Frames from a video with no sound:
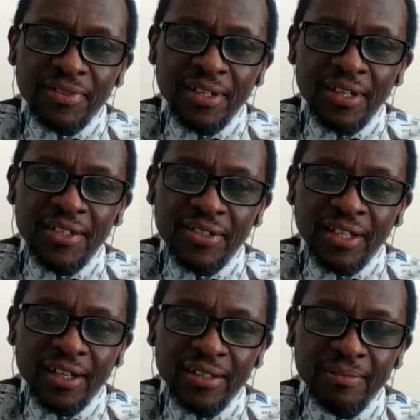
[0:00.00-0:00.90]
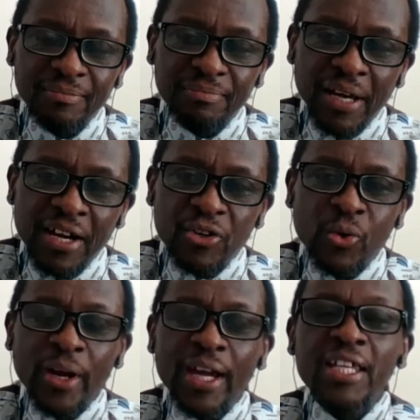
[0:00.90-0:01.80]
Easter period
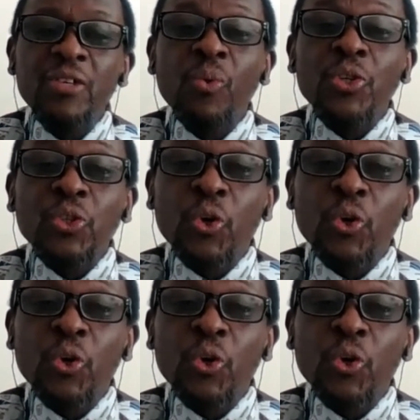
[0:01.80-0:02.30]
where he was